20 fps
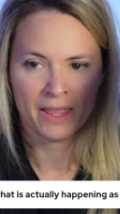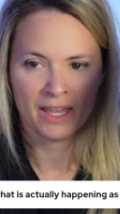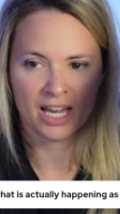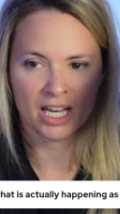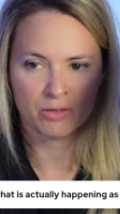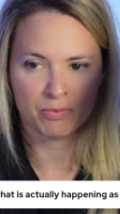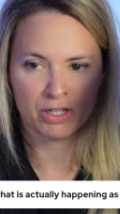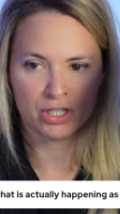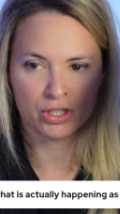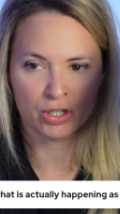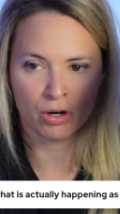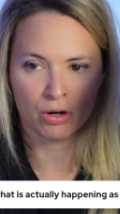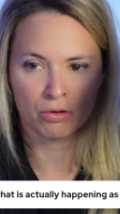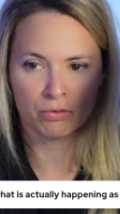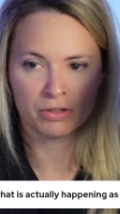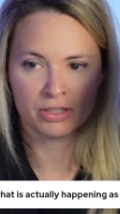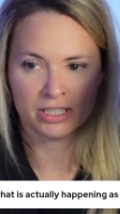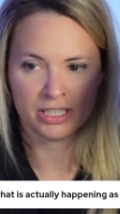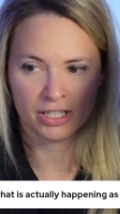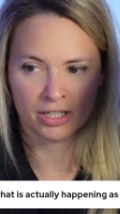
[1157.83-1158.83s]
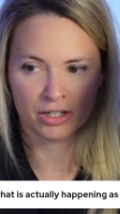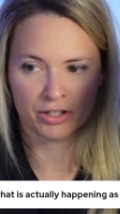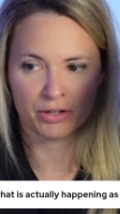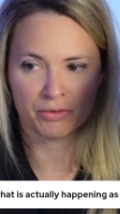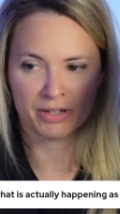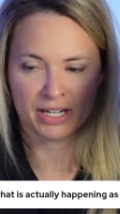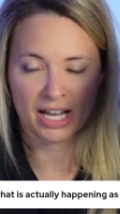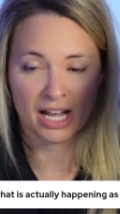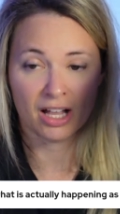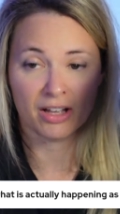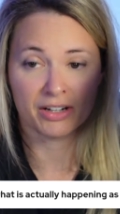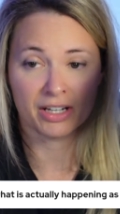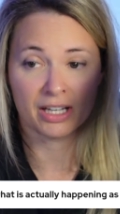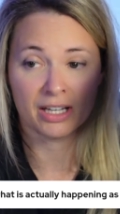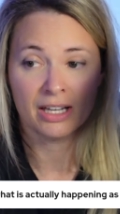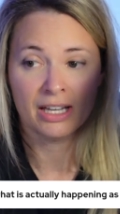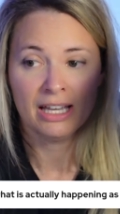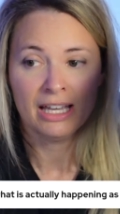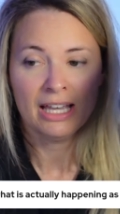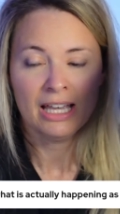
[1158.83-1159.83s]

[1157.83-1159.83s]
as we don't hear the reality?